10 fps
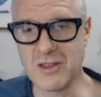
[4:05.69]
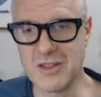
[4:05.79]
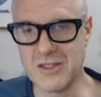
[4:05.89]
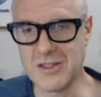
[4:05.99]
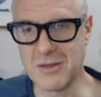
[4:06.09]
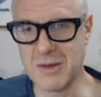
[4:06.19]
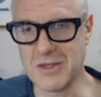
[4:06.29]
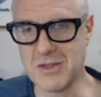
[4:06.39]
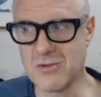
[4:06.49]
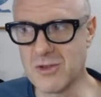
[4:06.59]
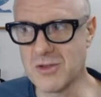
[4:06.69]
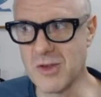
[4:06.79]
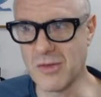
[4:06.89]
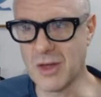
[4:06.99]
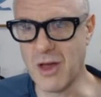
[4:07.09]
it's in the best interests
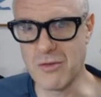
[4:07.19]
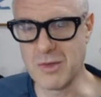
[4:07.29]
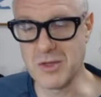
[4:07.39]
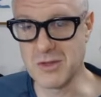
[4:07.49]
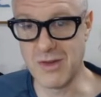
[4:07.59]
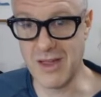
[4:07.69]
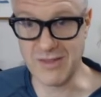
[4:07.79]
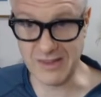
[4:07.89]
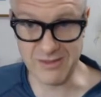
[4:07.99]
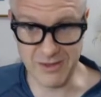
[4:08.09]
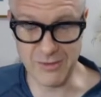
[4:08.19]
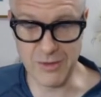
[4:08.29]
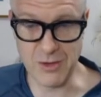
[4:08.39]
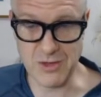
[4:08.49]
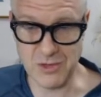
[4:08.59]
of the government surviving the
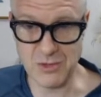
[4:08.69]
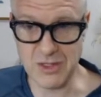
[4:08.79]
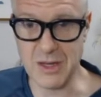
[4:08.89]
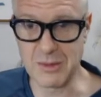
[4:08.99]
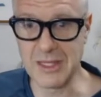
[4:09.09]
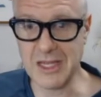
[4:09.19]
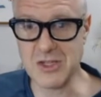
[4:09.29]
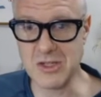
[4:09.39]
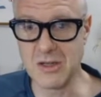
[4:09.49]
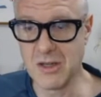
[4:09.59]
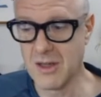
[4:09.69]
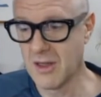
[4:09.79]
very soon to come election,